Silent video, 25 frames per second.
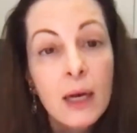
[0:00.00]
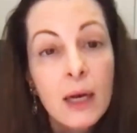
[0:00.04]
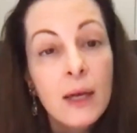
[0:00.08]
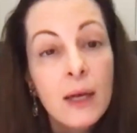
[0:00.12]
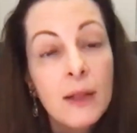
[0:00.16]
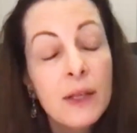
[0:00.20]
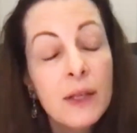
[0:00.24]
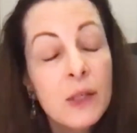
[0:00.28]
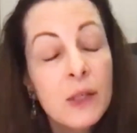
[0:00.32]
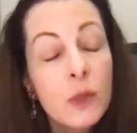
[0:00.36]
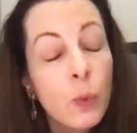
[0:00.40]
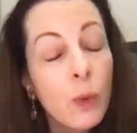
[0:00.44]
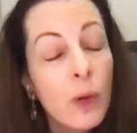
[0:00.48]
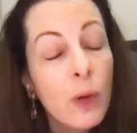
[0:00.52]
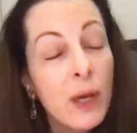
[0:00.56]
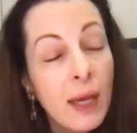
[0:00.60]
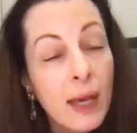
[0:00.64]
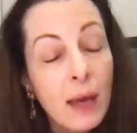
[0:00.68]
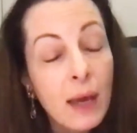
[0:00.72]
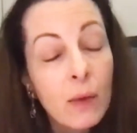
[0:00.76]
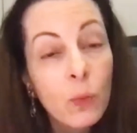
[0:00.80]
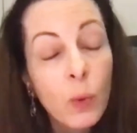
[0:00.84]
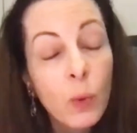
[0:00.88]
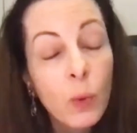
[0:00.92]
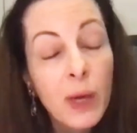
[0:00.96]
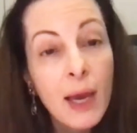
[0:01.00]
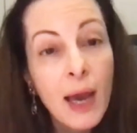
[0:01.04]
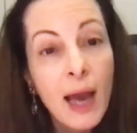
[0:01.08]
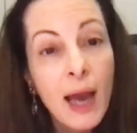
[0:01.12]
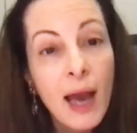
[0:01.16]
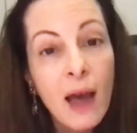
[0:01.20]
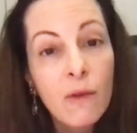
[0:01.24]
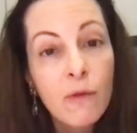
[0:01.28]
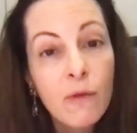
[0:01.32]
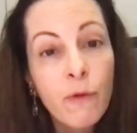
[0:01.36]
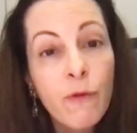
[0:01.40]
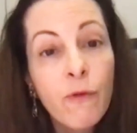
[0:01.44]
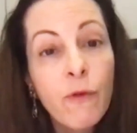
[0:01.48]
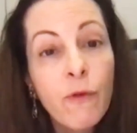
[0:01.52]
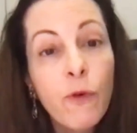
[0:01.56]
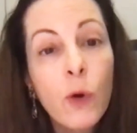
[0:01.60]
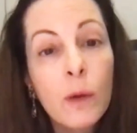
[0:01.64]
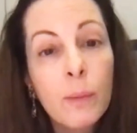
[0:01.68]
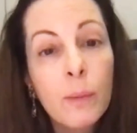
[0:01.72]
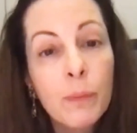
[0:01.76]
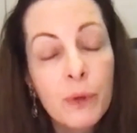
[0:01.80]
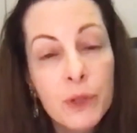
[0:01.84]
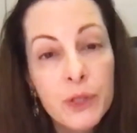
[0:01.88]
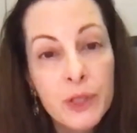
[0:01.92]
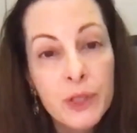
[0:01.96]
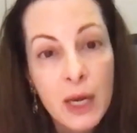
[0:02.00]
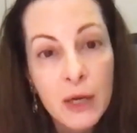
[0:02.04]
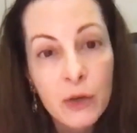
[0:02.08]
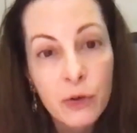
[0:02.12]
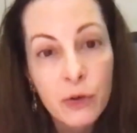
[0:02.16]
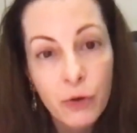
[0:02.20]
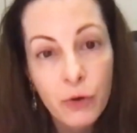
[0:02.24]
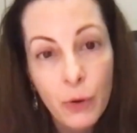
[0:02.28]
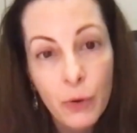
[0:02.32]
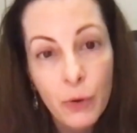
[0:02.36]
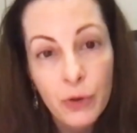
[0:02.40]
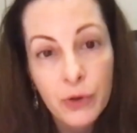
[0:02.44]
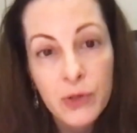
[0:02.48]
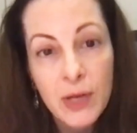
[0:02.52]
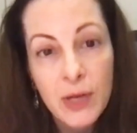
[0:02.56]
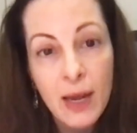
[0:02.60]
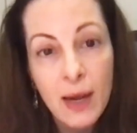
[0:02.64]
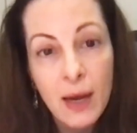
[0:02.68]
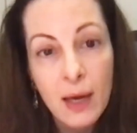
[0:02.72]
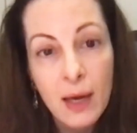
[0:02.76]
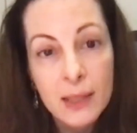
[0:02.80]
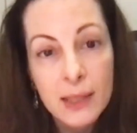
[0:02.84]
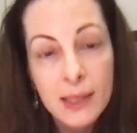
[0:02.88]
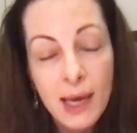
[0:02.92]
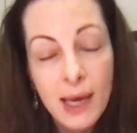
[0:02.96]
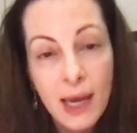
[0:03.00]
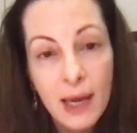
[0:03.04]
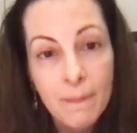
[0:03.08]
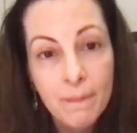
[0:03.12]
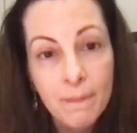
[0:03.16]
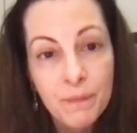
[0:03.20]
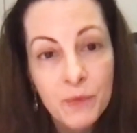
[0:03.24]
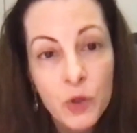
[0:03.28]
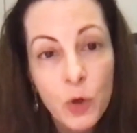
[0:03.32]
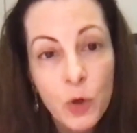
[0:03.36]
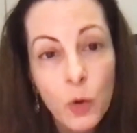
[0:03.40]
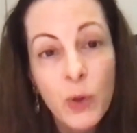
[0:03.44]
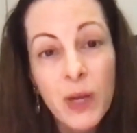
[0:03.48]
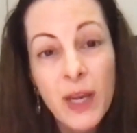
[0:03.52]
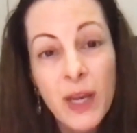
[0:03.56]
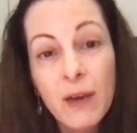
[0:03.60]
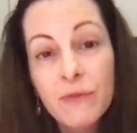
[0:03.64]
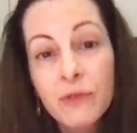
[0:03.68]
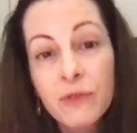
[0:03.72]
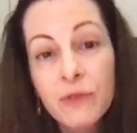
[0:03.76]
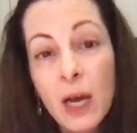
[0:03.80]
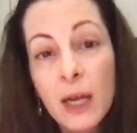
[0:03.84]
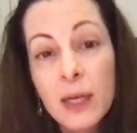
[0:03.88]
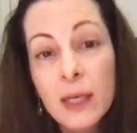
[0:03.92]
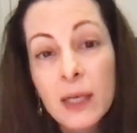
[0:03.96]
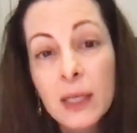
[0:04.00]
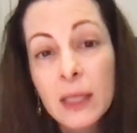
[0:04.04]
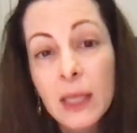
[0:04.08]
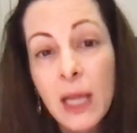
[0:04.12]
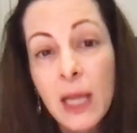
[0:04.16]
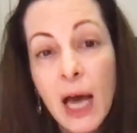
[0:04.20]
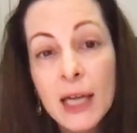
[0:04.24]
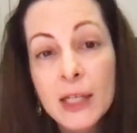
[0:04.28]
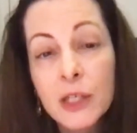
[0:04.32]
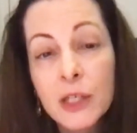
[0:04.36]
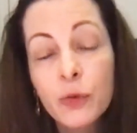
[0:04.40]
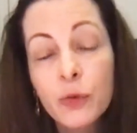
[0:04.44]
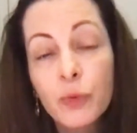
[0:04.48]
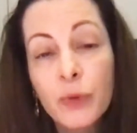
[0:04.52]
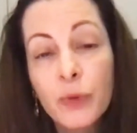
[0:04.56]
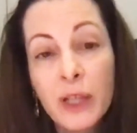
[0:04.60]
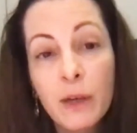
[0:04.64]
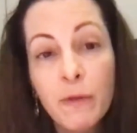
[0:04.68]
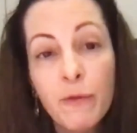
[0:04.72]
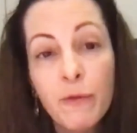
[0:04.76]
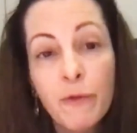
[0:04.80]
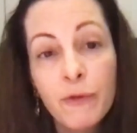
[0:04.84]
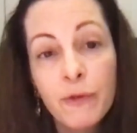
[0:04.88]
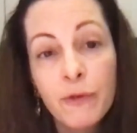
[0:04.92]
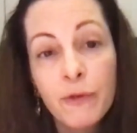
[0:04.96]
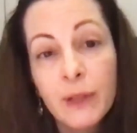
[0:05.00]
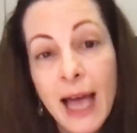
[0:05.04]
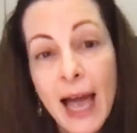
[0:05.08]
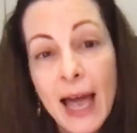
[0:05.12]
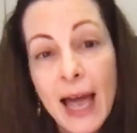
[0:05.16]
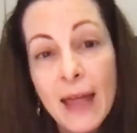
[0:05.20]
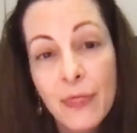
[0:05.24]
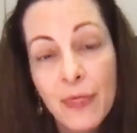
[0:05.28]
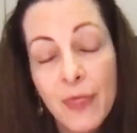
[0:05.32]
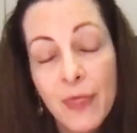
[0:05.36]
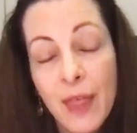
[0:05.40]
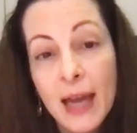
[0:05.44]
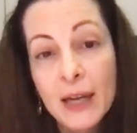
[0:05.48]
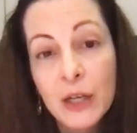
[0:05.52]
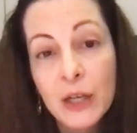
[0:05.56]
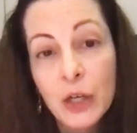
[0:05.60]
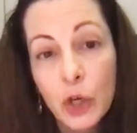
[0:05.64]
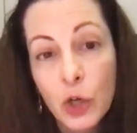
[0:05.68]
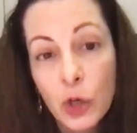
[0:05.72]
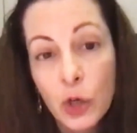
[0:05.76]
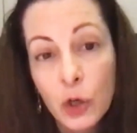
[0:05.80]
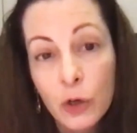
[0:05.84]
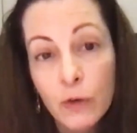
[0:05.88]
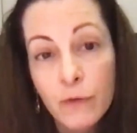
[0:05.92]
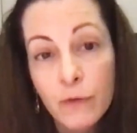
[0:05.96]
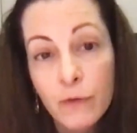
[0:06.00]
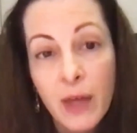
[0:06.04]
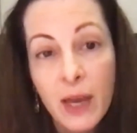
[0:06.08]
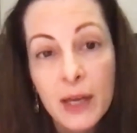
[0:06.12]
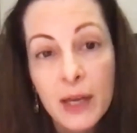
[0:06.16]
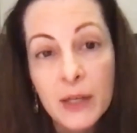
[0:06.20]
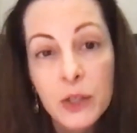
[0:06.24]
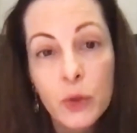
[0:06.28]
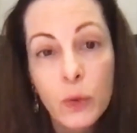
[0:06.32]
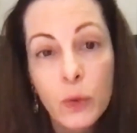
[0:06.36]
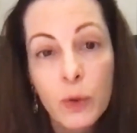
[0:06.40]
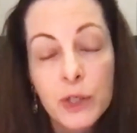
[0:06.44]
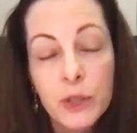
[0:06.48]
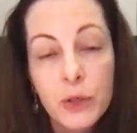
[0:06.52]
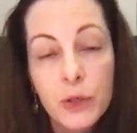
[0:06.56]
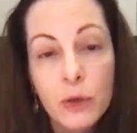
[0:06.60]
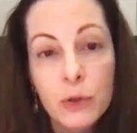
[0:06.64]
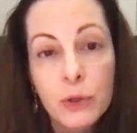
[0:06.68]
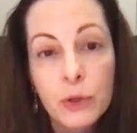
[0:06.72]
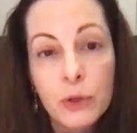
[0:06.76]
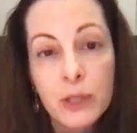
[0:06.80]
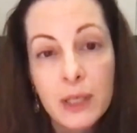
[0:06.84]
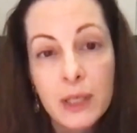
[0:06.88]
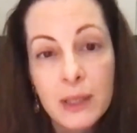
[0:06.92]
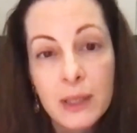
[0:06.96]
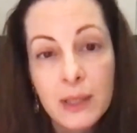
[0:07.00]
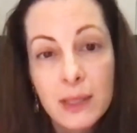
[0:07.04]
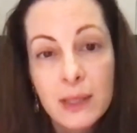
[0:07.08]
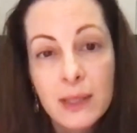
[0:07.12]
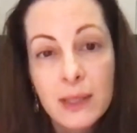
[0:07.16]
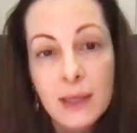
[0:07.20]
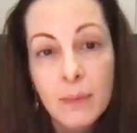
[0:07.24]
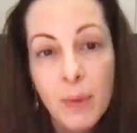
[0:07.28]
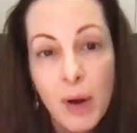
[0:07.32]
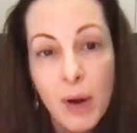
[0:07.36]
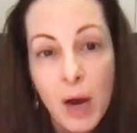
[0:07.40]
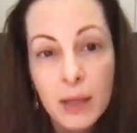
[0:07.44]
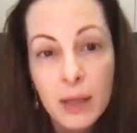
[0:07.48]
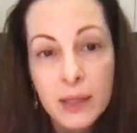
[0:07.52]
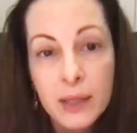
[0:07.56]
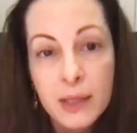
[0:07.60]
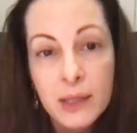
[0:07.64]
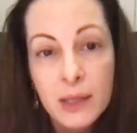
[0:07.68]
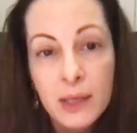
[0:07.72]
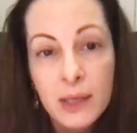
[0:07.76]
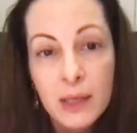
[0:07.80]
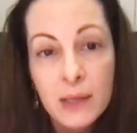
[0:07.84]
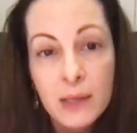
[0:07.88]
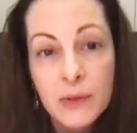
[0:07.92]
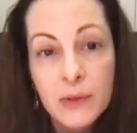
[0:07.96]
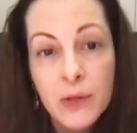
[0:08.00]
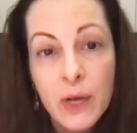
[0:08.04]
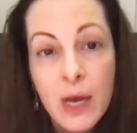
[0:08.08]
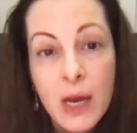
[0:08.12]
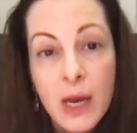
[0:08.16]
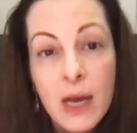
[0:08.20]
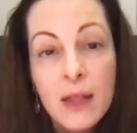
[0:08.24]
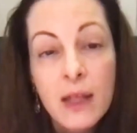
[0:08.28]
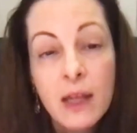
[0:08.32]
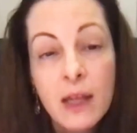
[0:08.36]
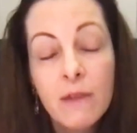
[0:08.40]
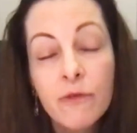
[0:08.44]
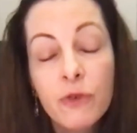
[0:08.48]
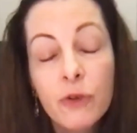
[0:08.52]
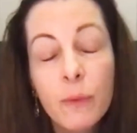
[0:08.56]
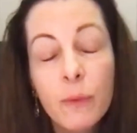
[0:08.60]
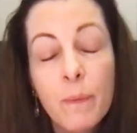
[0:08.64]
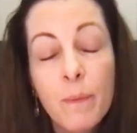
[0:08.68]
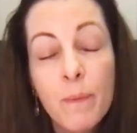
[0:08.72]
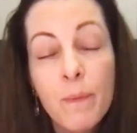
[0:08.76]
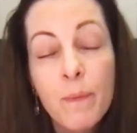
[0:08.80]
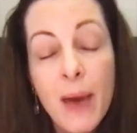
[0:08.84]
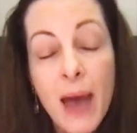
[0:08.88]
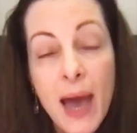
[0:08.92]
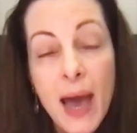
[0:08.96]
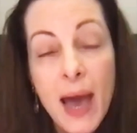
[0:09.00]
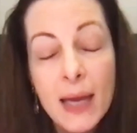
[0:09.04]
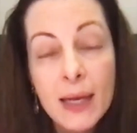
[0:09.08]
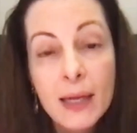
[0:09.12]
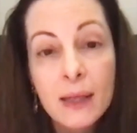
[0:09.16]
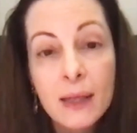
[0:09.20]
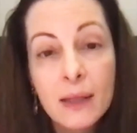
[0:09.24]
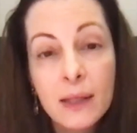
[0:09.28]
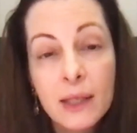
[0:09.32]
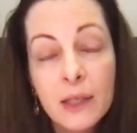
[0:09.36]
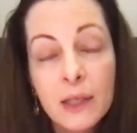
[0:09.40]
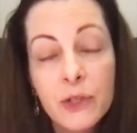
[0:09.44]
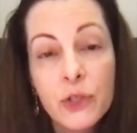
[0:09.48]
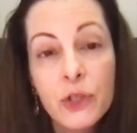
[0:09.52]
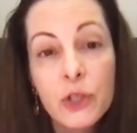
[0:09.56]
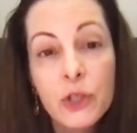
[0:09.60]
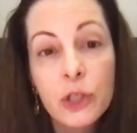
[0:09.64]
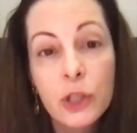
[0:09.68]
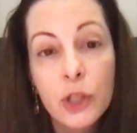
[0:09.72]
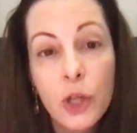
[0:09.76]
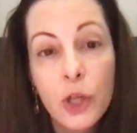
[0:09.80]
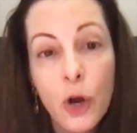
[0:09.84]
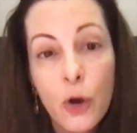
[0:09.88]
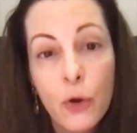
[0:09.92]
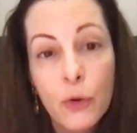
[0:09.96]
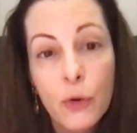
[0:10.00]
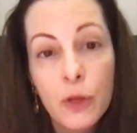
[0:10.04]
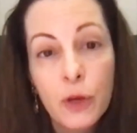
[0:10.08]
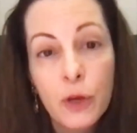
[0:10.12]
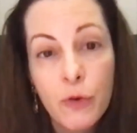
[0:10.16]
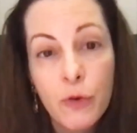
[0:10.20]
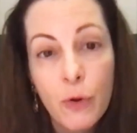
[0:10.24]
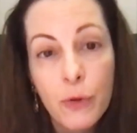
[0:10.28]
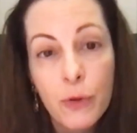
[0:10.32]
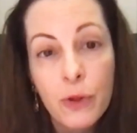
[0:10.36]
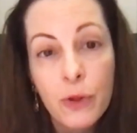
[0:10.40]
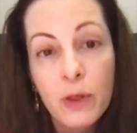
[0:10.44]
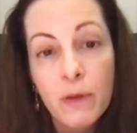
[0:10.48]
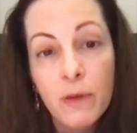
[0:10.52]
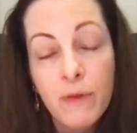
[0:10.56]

This weekend we had four percent growth day on day. So we have done a lot to really flatten that curve thanks to our social distancing policies that have dramatically slowed the growth of the